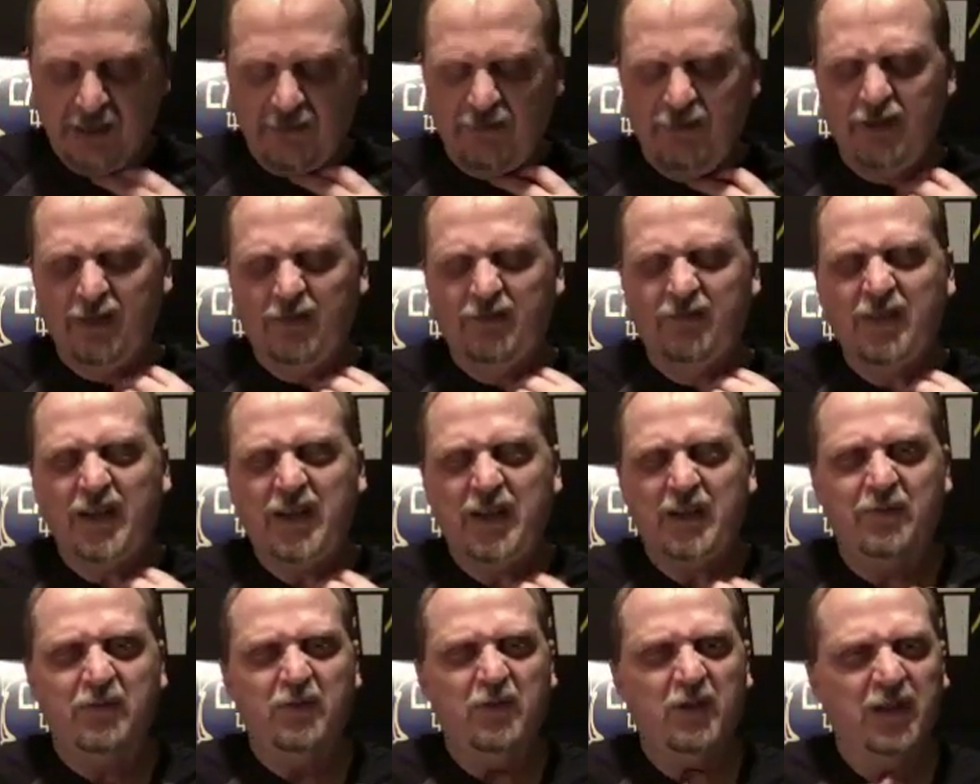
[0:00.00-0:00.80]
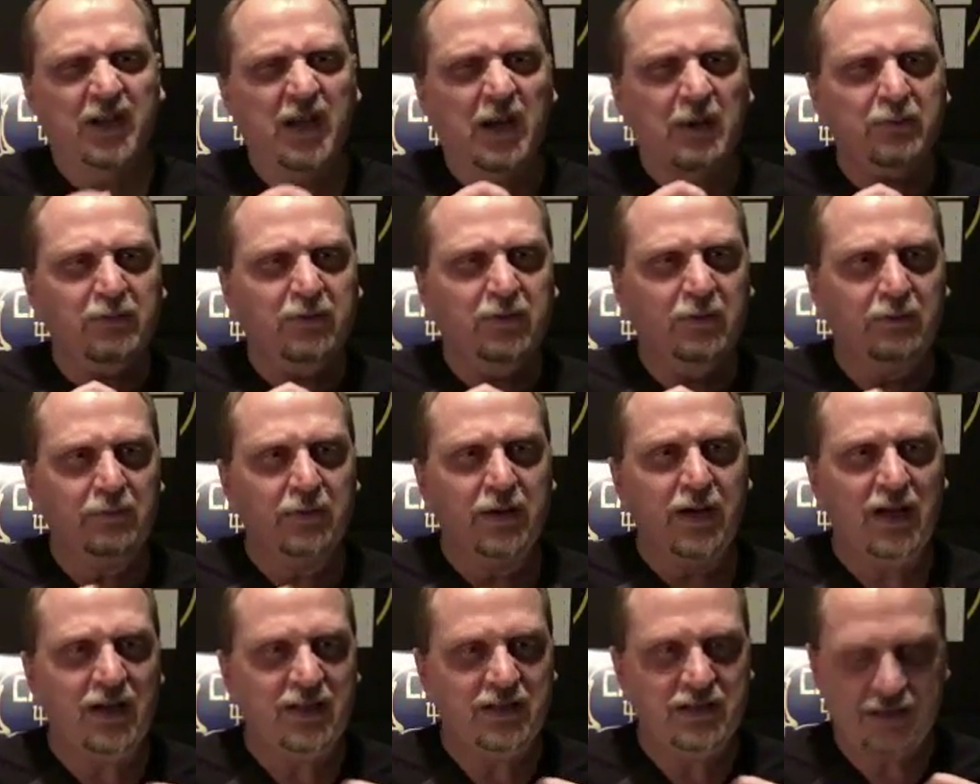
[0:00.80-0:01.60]
If you can find it for a couple of
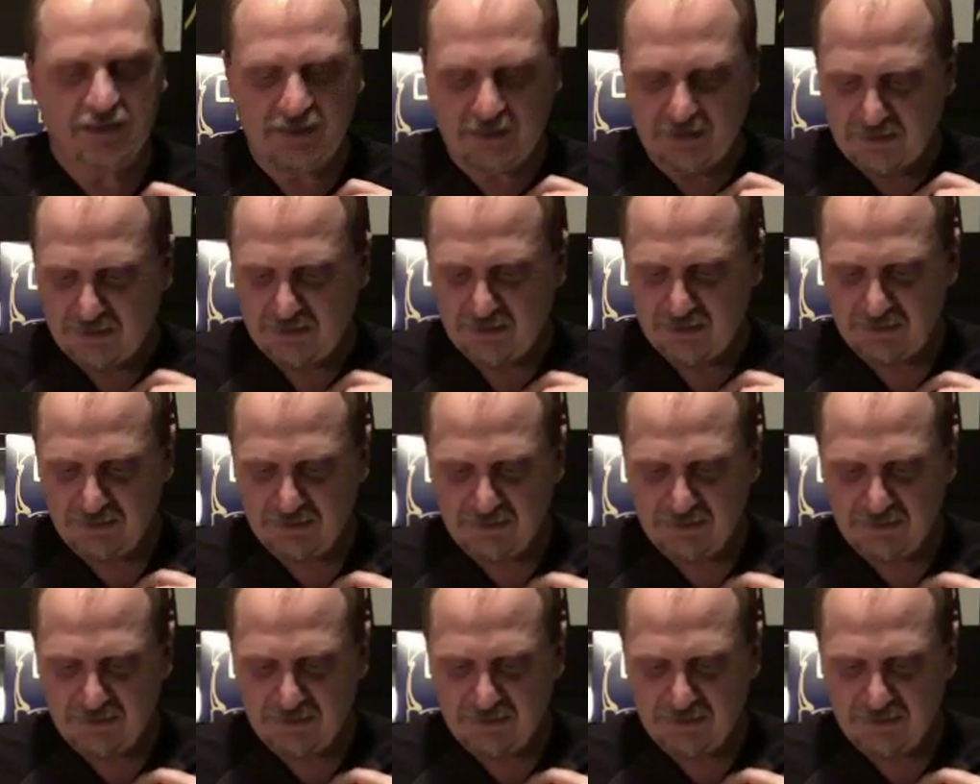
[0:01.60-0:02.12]
bucks.